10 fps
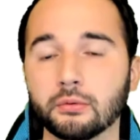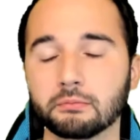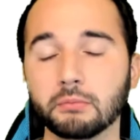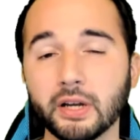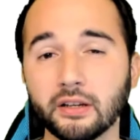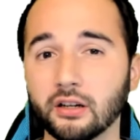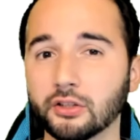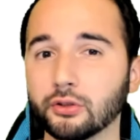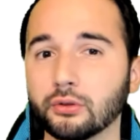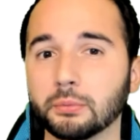might
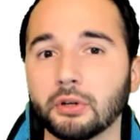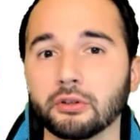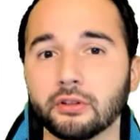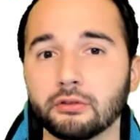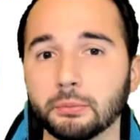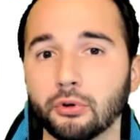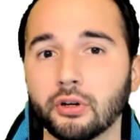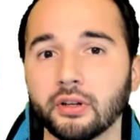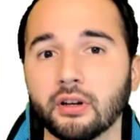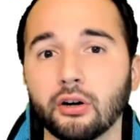argue about this report
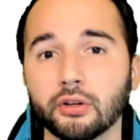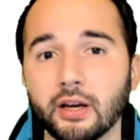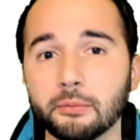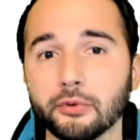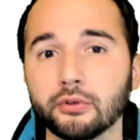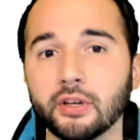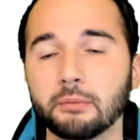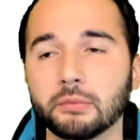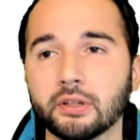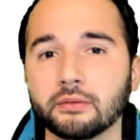and how it comes to a
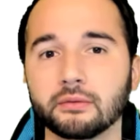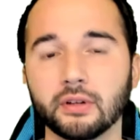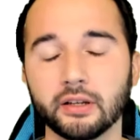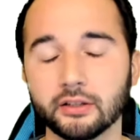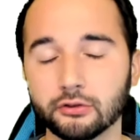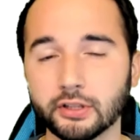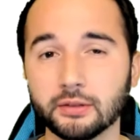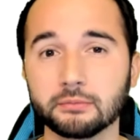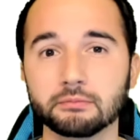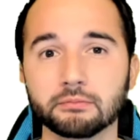number. I agree,
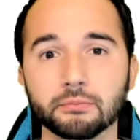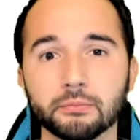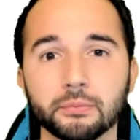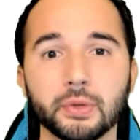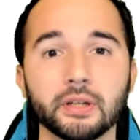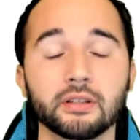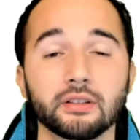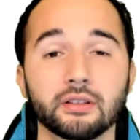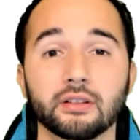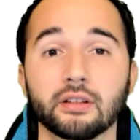but
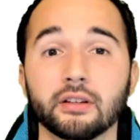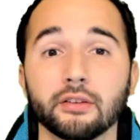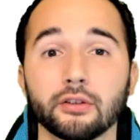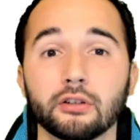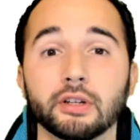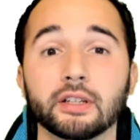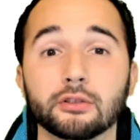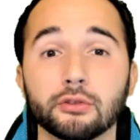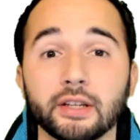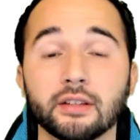it is already
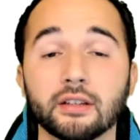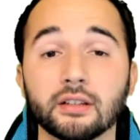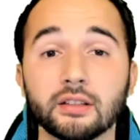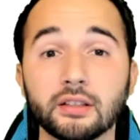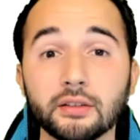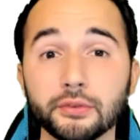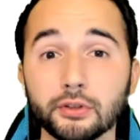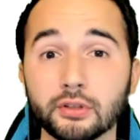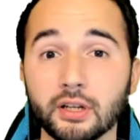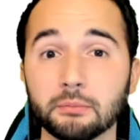great that it gives you
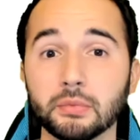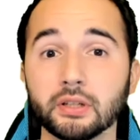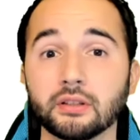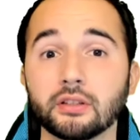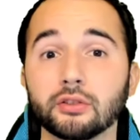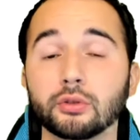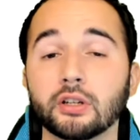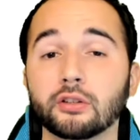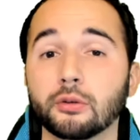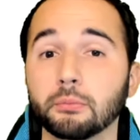a number that you can
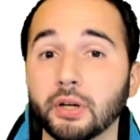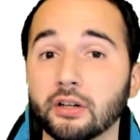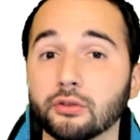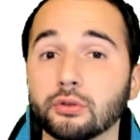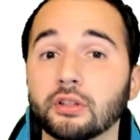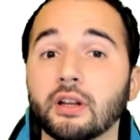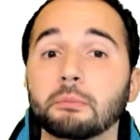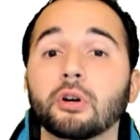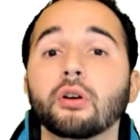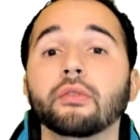compare to the number
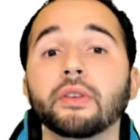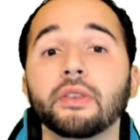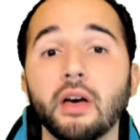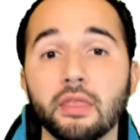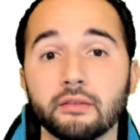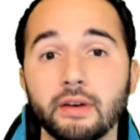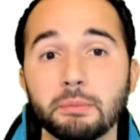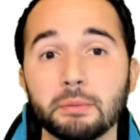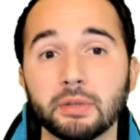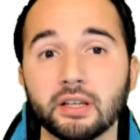of another web
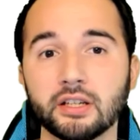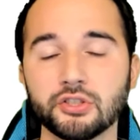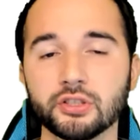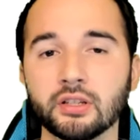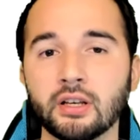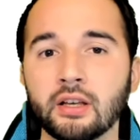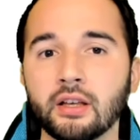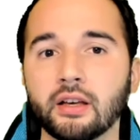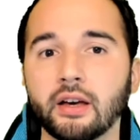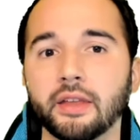application.
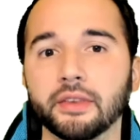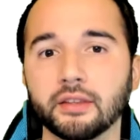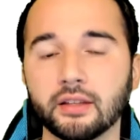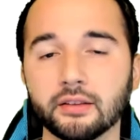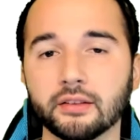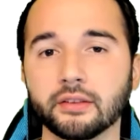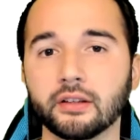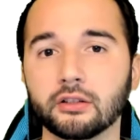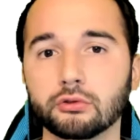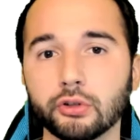And this is a
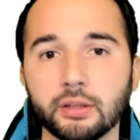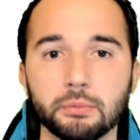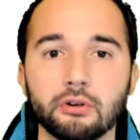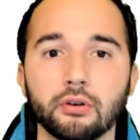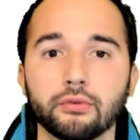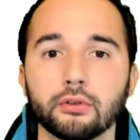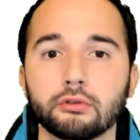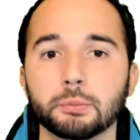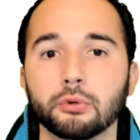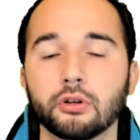really powerful
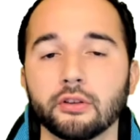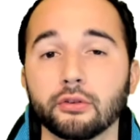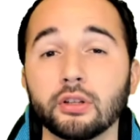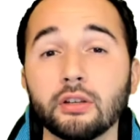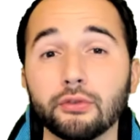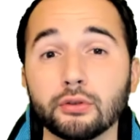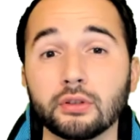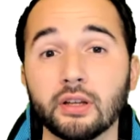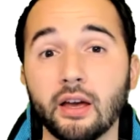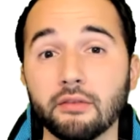report. So if you
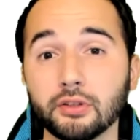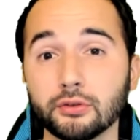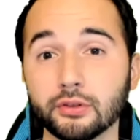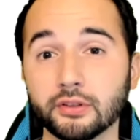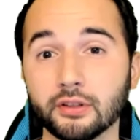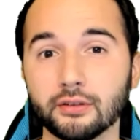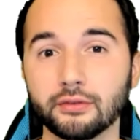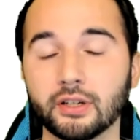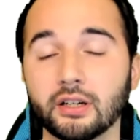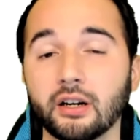haven't used it so
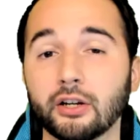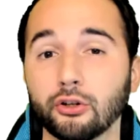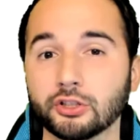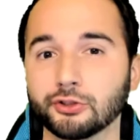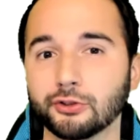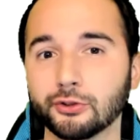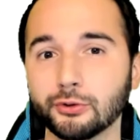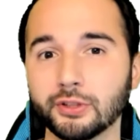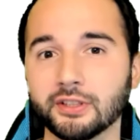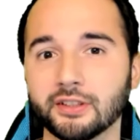far, I urge you to do
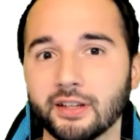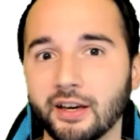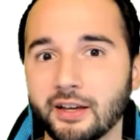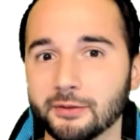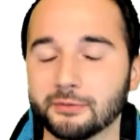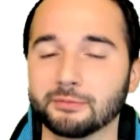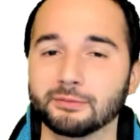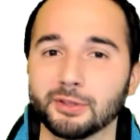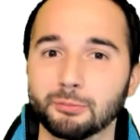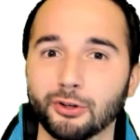it. And
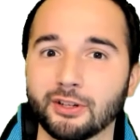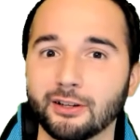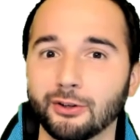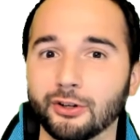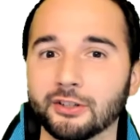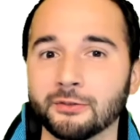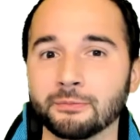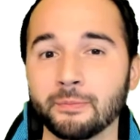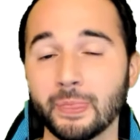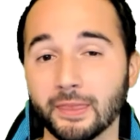spoiler alert,
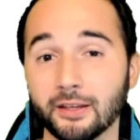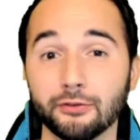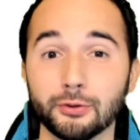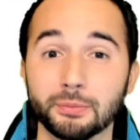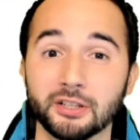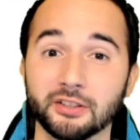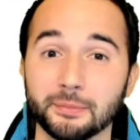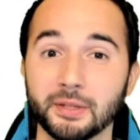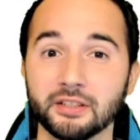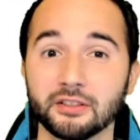if you
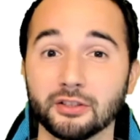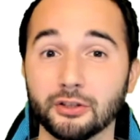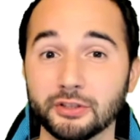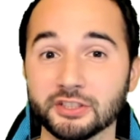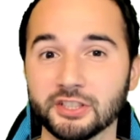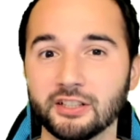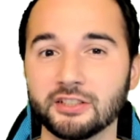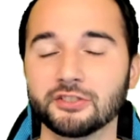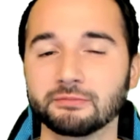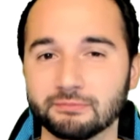participate in the coding
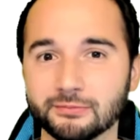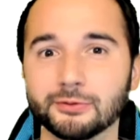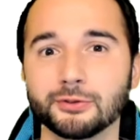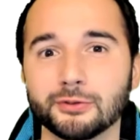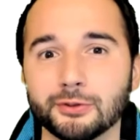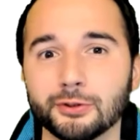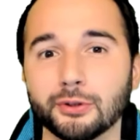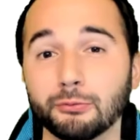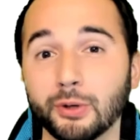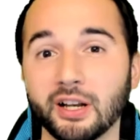challenge,
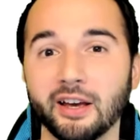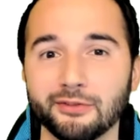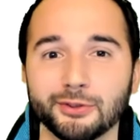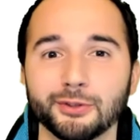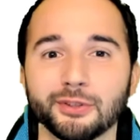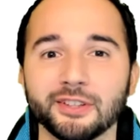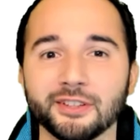you will have to use it.